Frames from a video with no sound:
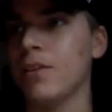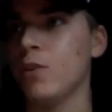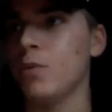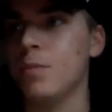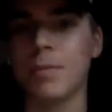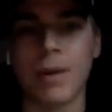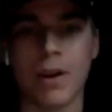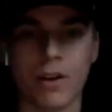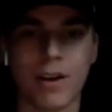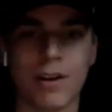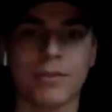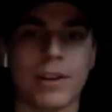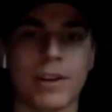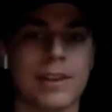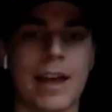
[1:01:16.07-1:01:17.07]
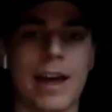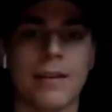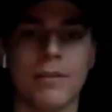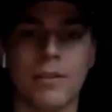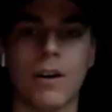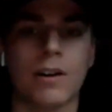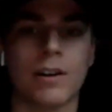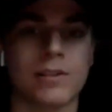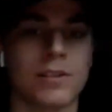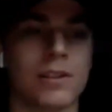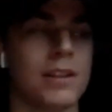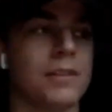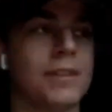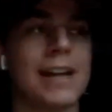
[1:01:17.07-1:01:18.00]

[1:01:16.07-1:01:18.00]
You'd be better off like that, honestly.